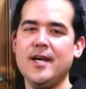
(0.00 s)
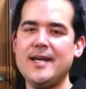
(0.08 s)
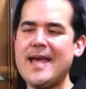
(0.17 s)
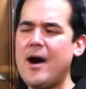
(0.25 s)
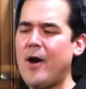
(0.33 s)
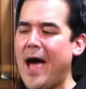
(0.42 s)

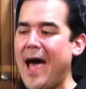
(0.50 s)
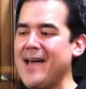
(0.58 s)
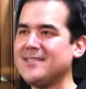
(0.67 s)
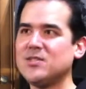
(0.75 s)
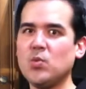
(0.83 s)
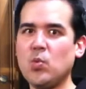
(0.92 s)
Now,
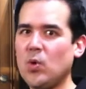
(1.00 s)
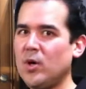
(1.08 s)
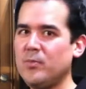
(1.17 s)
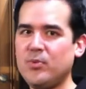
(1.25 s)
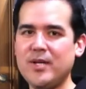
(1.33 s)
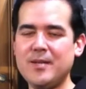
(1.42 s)
as the
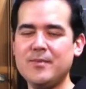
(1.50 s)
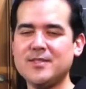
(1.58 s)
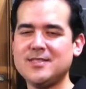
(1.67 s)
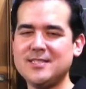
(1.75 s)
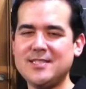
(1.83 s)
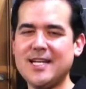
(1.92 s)
word pretty much
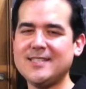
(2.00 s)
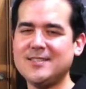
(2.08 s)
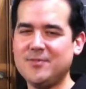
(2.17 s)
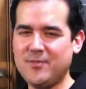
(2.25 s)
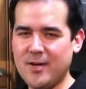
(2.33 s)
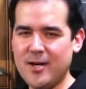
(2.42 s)
suggests,
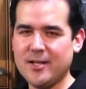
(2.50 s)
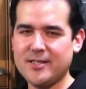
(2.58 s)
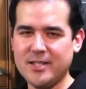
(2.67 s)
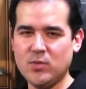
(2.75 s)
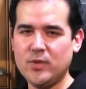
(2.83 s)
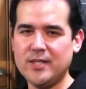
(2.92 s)
it's very
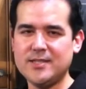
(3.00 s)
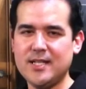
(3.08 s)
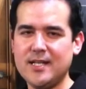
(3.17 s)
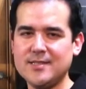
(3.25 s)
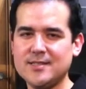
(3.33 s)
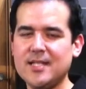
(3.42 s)
clear what it
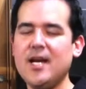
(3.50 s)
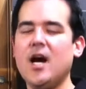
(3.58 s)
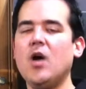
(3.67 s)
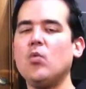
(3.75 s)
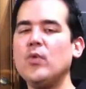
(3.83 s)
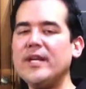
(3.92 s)
does.
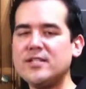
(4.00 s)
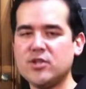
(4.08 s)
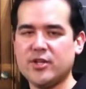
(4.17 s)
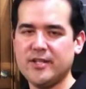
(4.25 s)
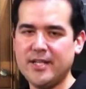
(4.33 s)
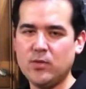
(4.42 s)
A
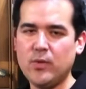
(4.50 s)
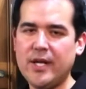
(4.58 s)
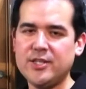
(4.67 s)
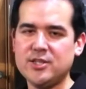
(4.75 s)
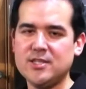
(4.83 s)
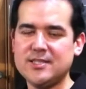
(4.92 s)
recirculating
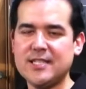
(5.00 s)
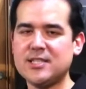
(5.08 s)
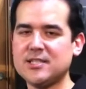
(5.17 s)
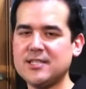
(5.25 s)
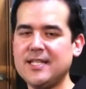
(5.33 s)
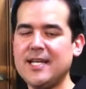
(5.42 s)
range hood
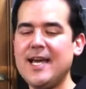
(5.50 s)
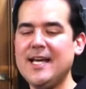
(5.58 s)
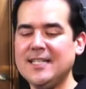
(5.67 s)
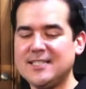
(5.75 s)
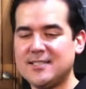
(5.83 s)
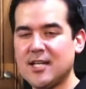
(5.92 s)
essentially
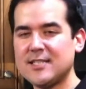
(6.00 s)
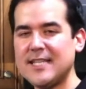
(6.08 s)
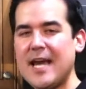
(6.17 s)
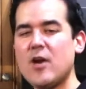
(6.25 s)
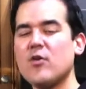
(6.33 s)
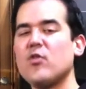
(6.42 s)
sucks
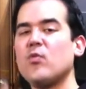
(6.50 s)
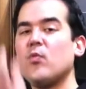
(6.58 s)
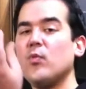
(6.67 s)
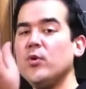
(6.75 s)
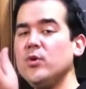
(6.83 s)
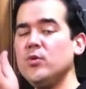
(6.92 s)
air
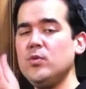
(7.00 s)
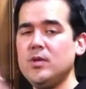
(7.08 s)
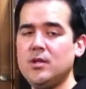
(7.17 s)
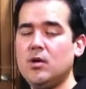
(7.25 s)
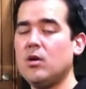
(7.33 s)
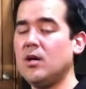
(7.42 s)
through
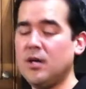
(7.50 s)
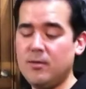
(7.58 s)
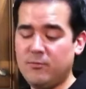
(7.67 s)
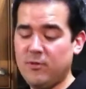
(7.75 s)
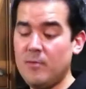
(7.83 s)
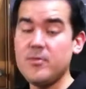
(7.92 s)
or
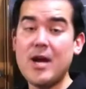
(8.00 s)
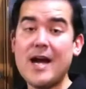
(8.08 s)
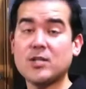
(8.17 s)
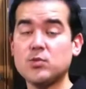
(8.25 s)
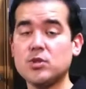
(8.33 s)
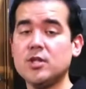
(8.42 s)
from your
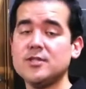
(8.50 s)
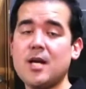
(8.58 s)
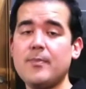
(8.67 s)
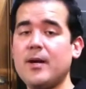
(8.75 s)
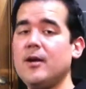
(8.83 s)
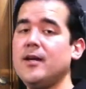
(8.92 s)
actual cooktop
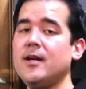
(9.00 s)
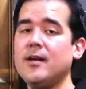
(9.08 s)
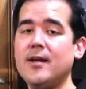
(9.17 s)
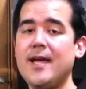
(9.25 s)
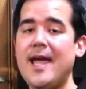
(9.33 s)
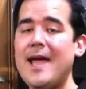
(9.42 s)
area
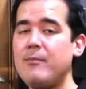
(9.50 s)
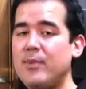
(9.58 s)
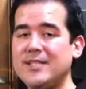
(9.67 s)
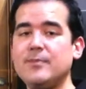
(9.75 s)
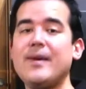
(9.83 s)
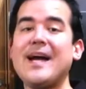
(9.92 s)
and brings
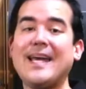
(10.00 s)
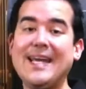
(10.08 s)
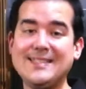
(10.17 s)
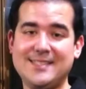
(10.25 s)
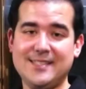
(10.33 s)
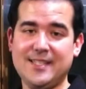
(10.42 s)
it back
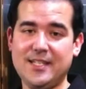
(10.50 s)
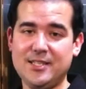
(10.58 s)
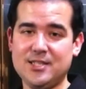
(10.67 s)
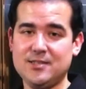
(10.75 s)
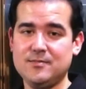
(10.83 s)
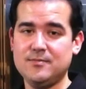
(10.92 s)
into the kitchen.
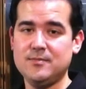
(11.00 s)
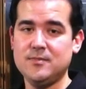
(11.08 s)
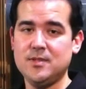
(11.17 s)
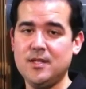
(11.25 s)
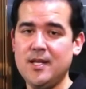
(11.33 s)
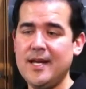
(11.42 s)

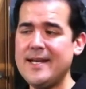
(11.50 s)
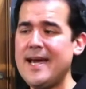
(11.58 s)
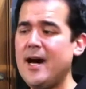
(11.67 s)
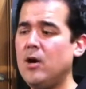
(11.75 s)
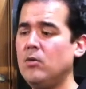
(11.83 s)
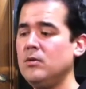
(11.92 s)

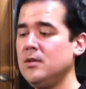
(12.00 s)
Now,